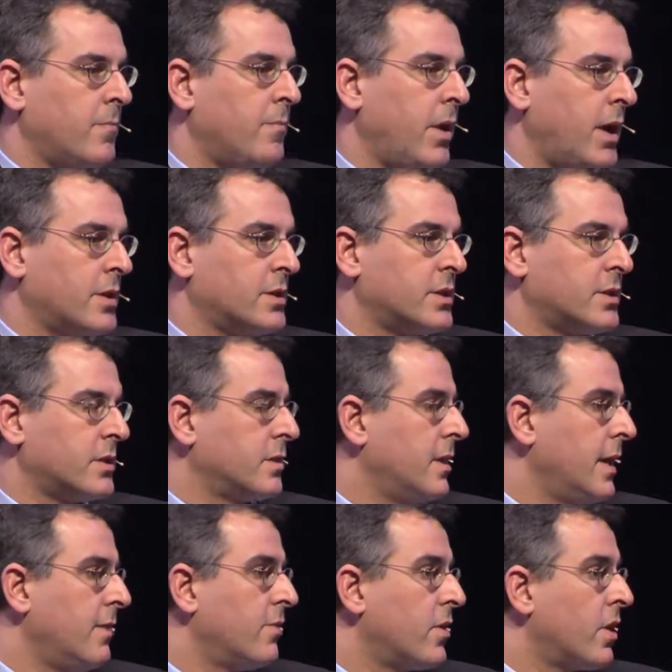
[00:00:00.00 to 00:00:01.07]
But
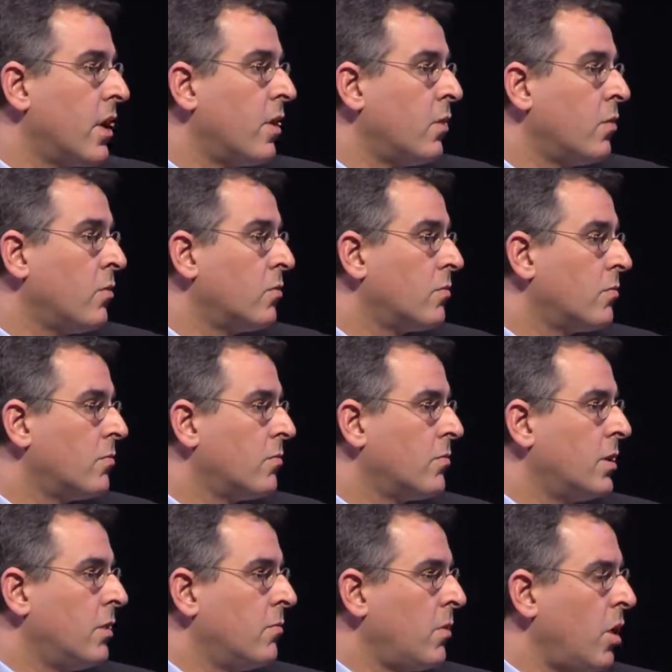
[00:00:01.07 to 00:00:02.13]
even though
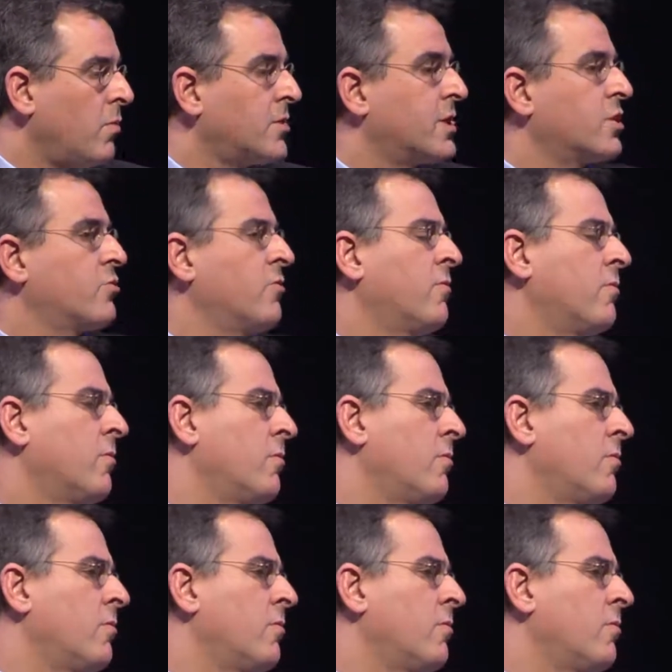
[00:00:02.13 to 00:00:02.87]
homosexual